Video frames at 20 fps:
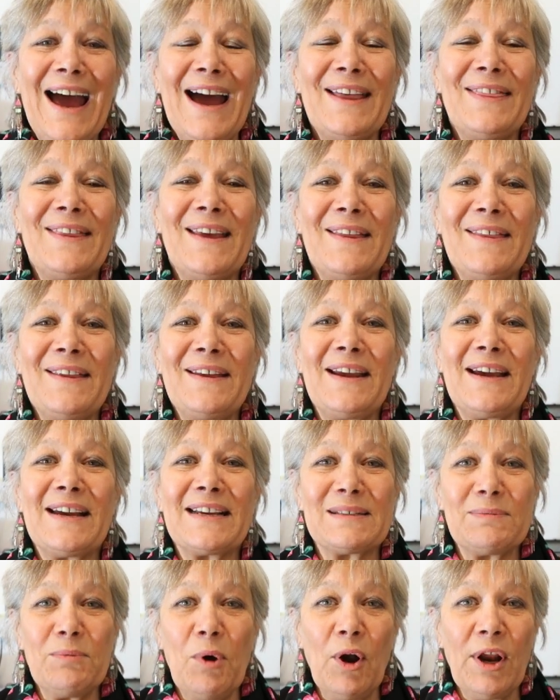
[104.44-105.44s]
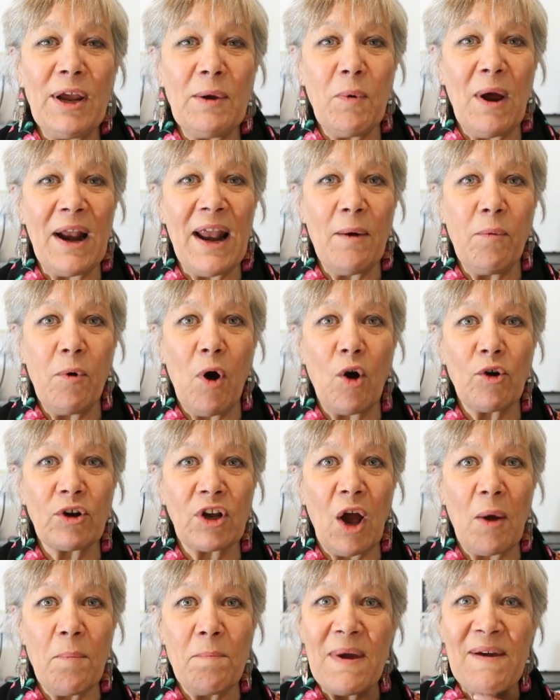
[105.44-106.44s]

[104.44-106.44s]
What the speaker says: And then the next morning when I woke up,